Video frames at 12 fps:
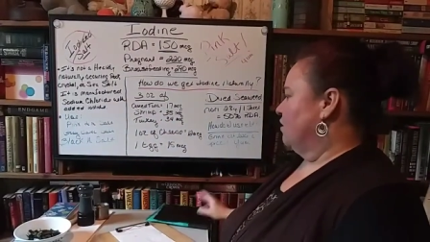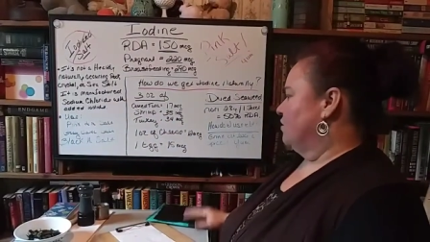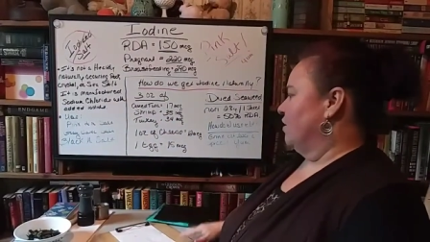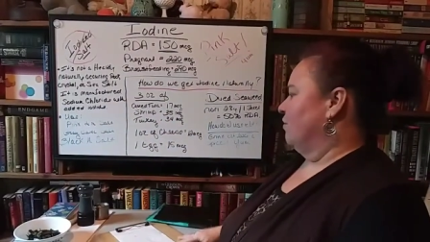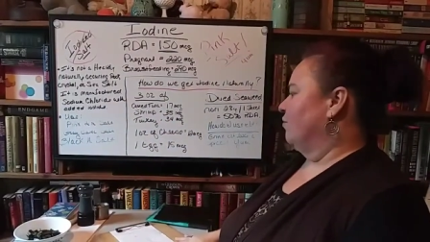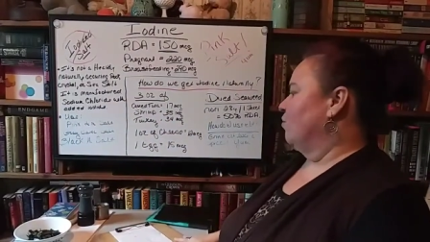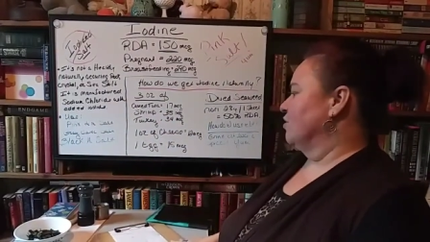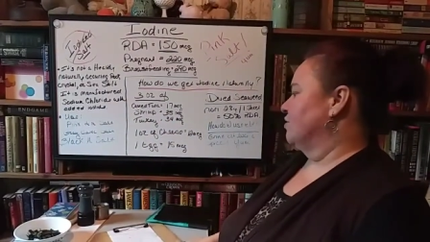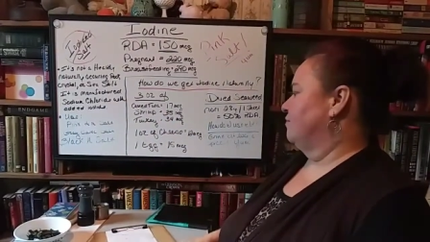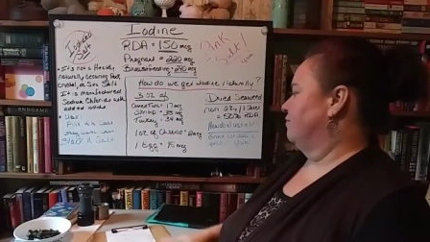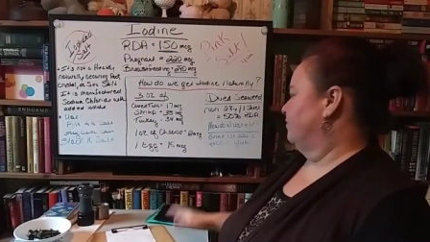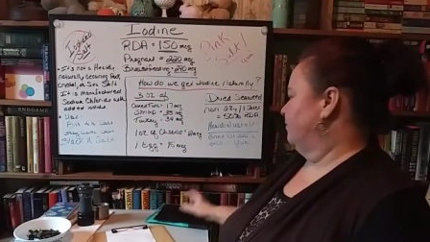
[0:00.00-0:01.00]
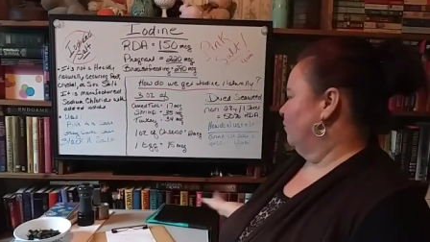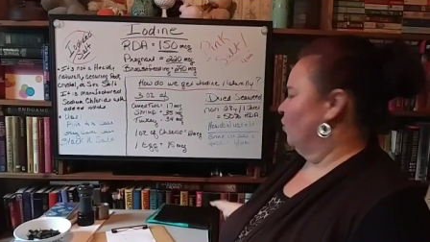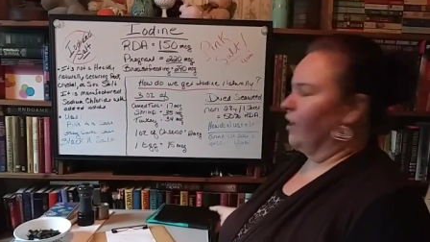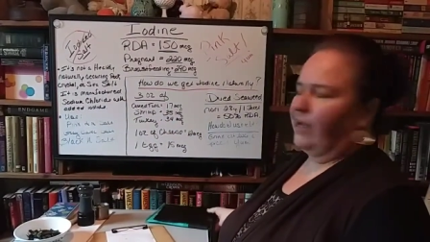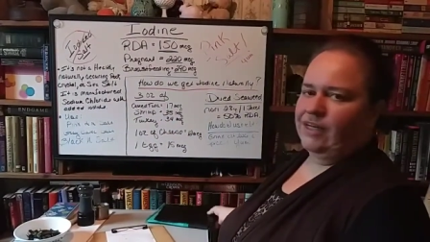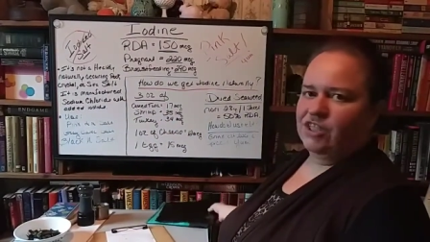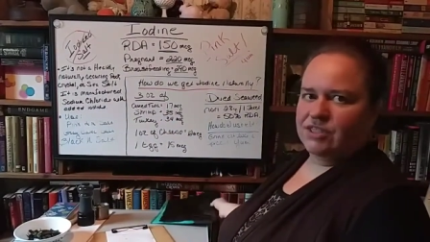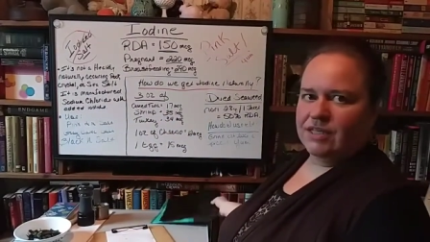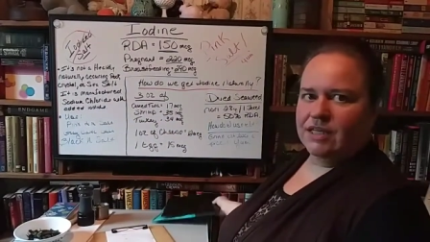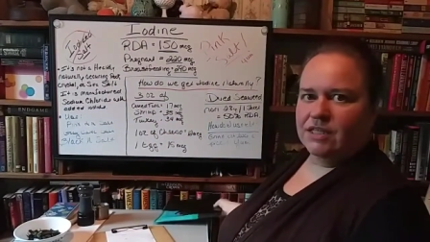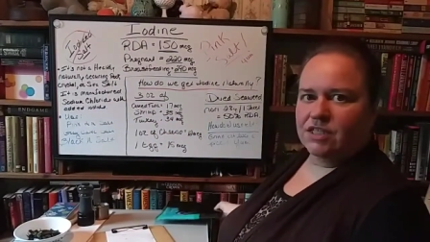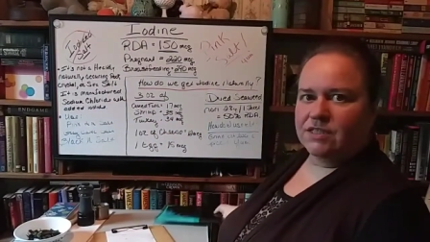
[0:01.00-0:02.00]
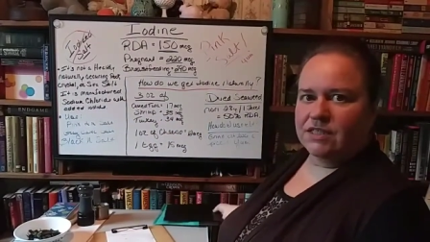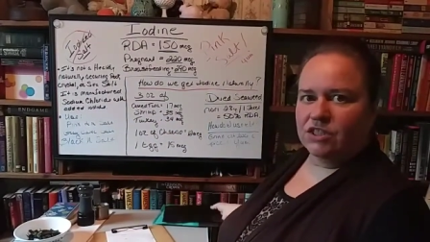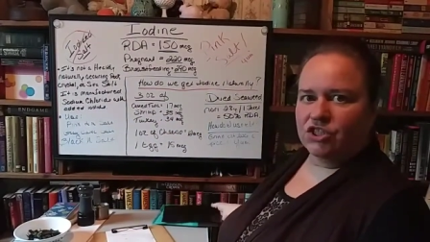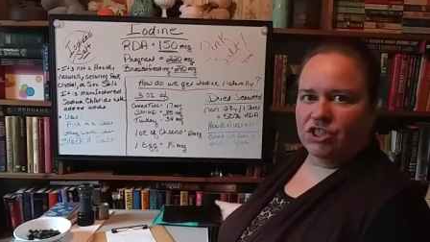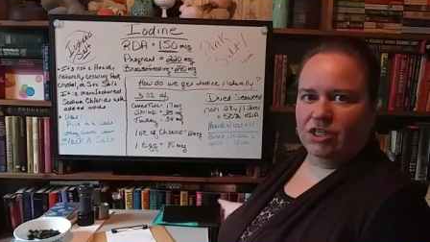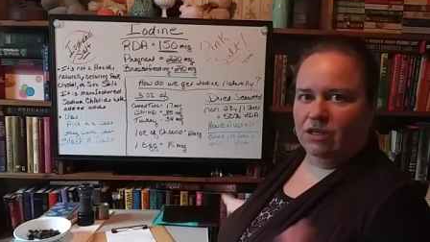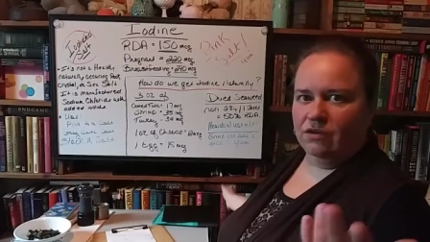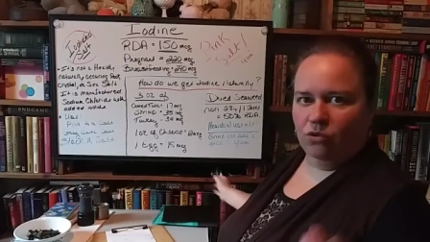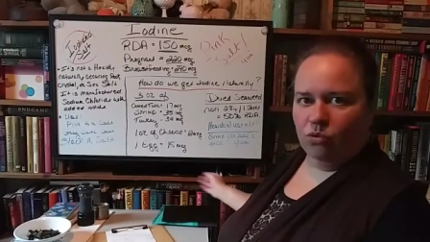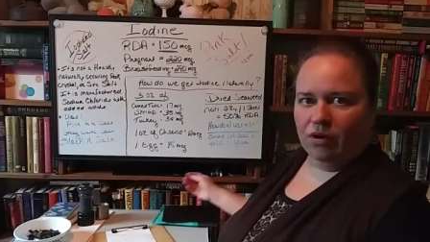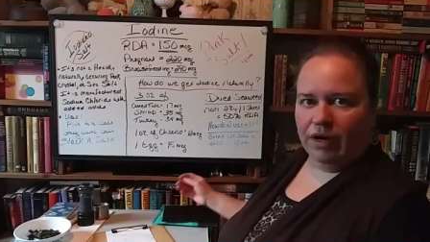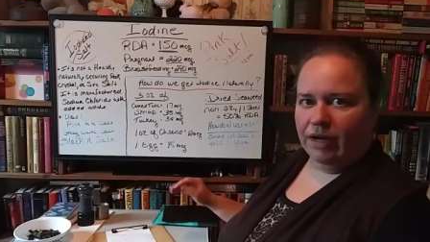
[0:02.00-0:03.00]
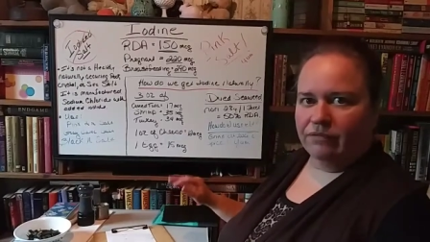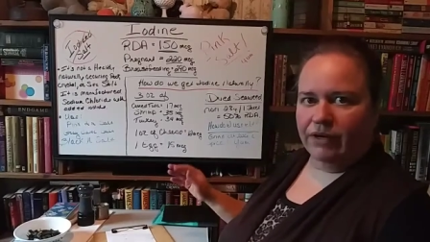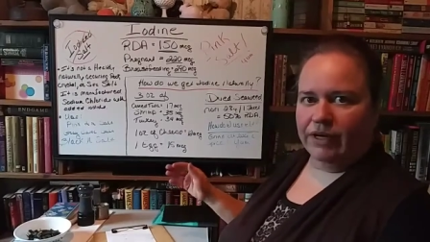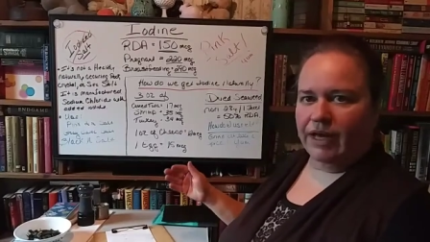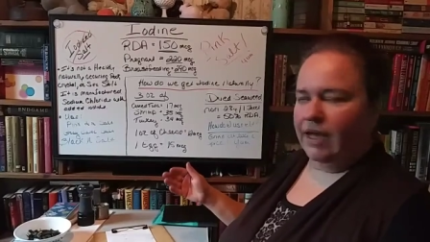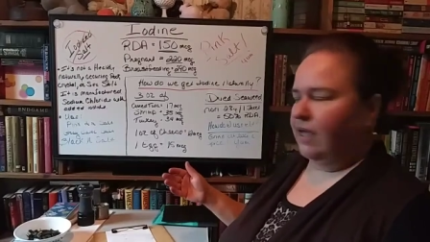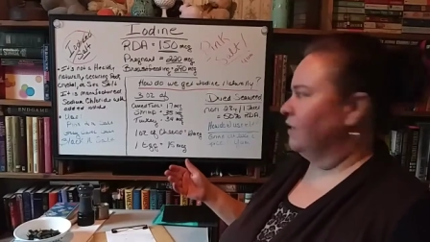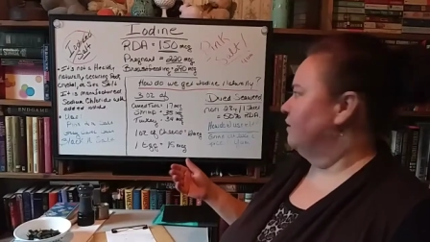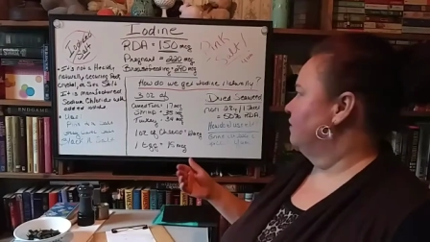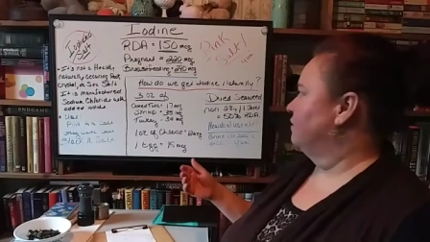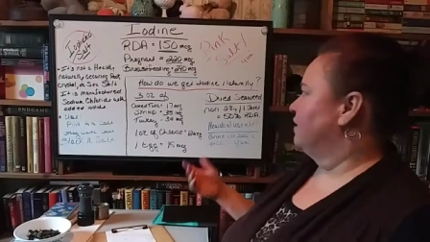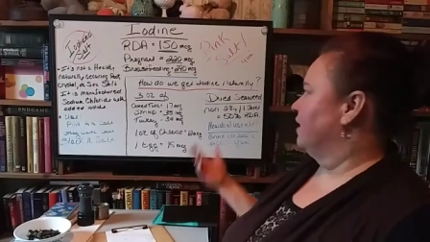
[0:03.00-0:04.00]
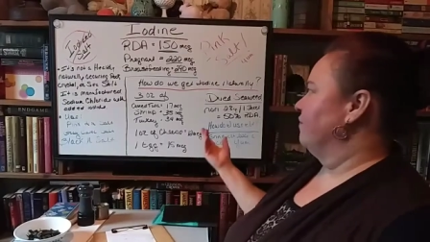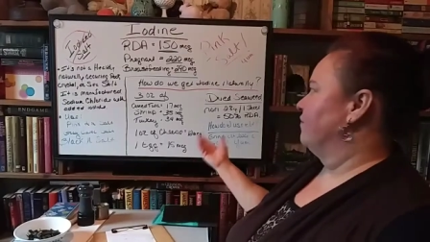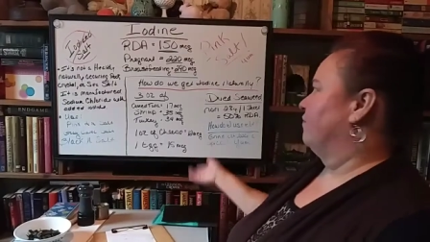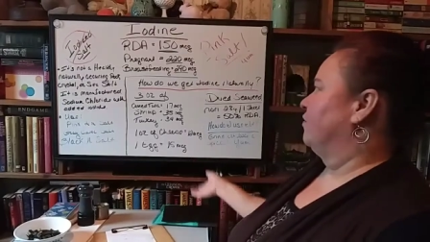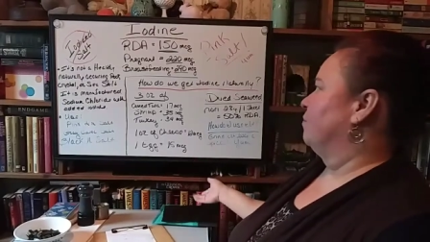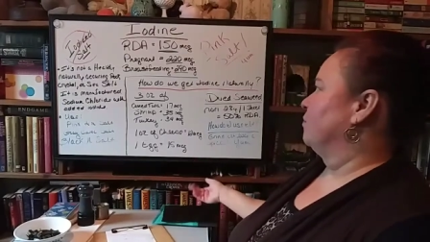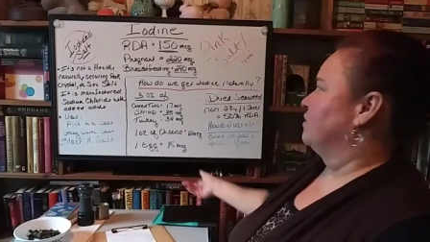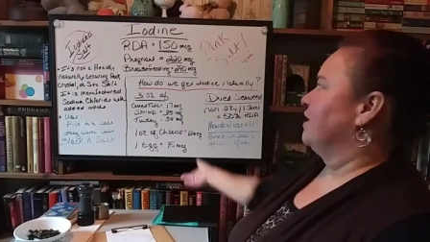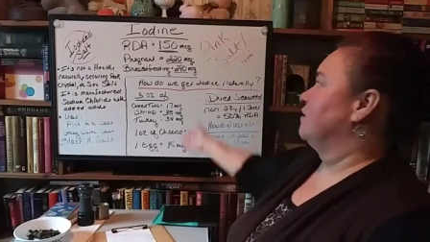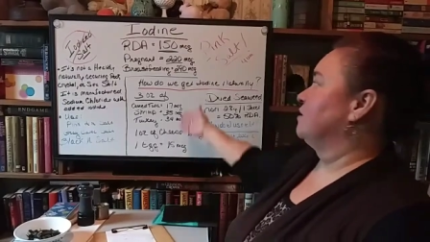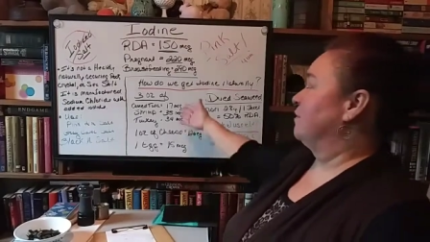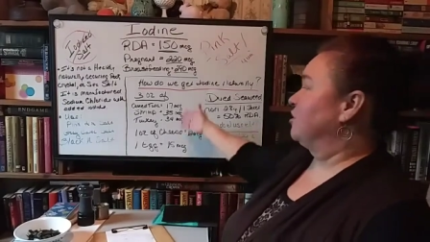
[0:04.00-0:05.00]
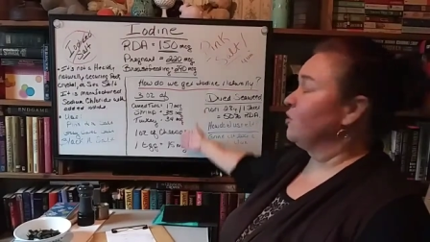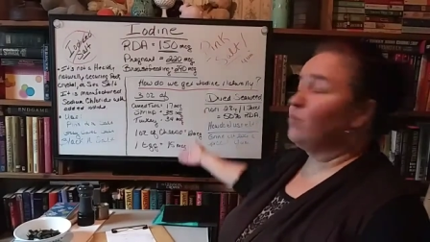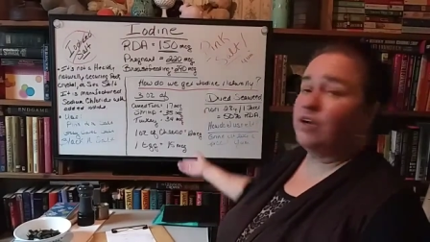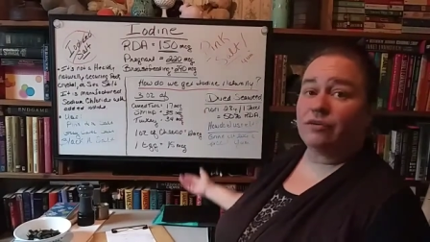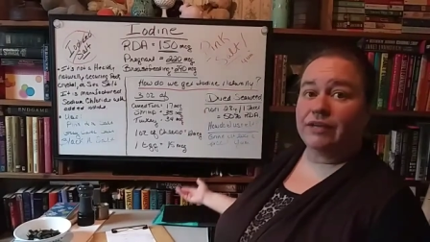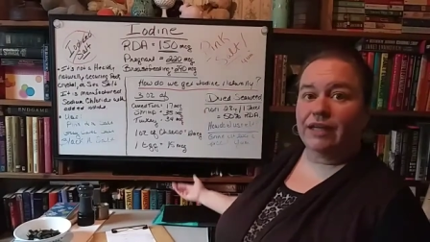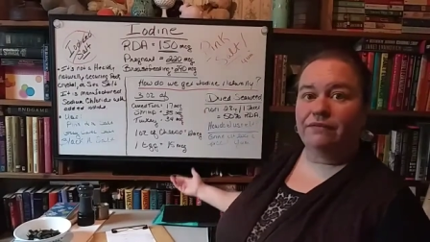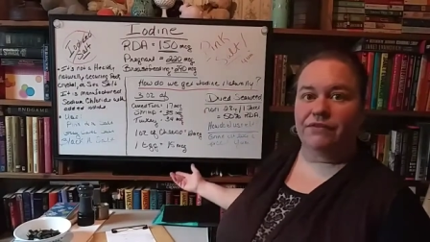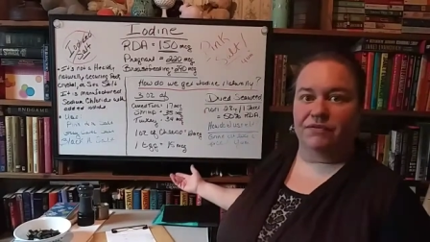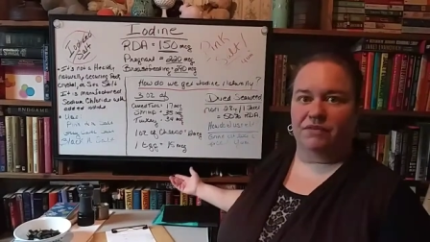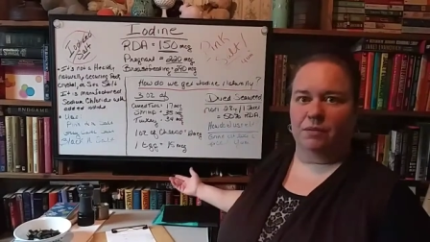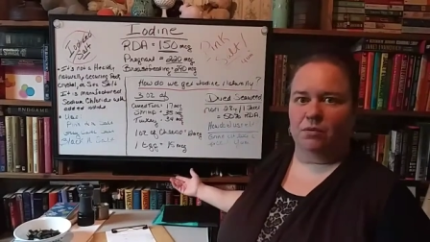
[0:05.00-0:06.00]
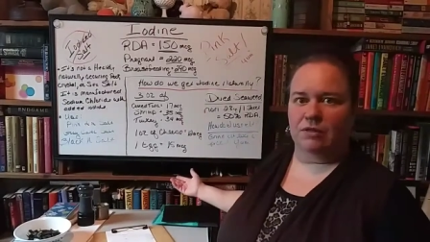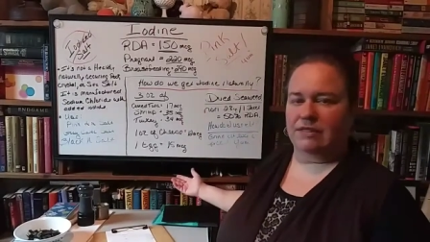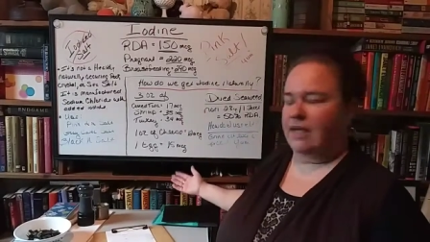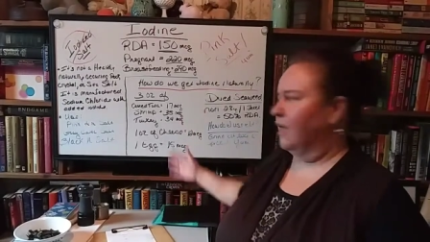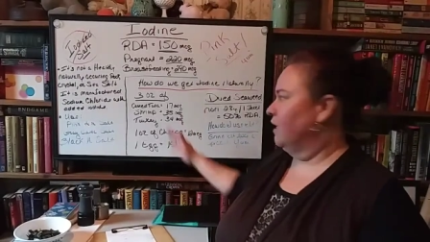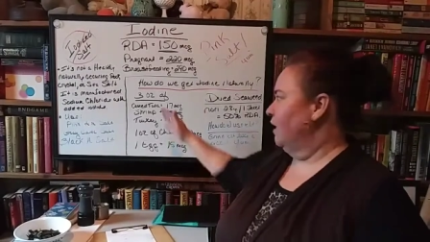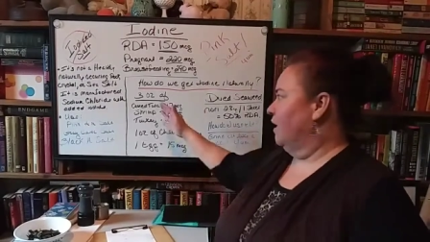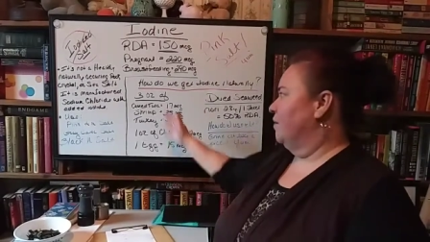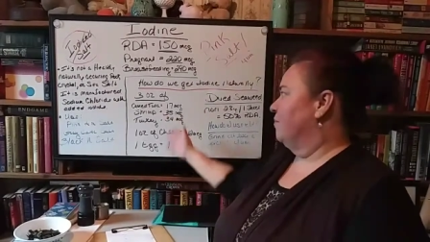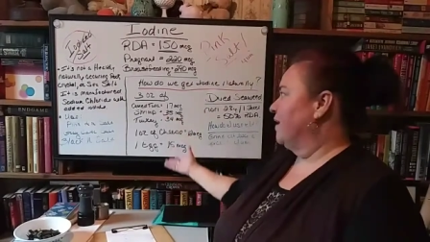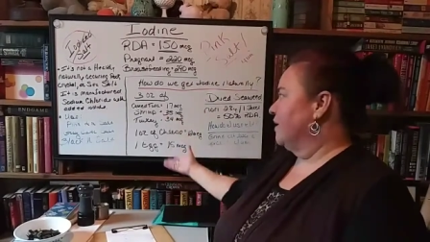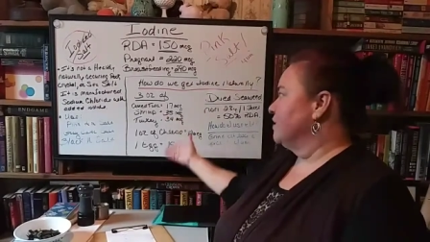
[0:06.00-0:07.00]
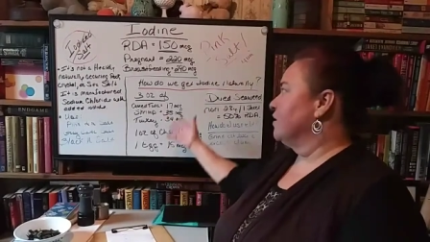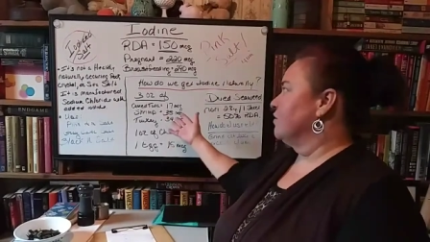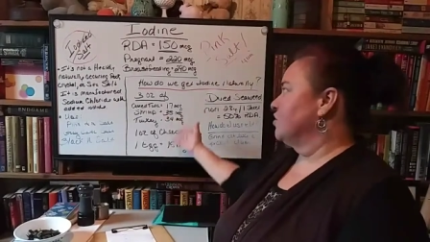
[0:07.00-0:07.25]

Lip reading: So, of course, we're not going to just eat a sheet of nori every day to get 50%, especially we don't need 50% because